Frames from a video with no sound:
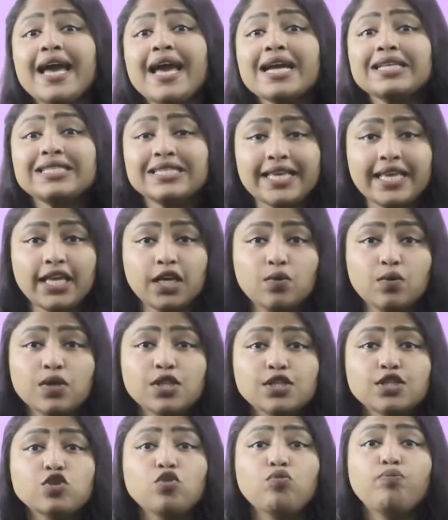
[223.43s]
x
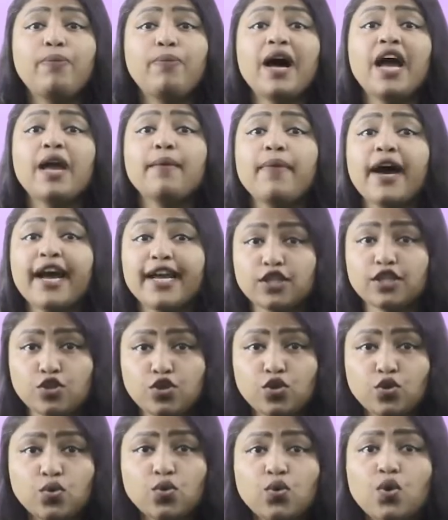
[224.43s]
equals to pi by
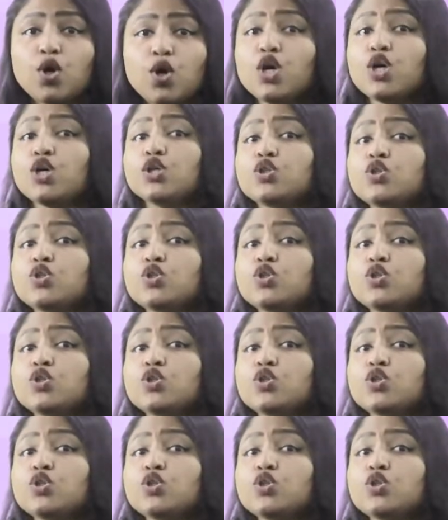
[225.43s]
2,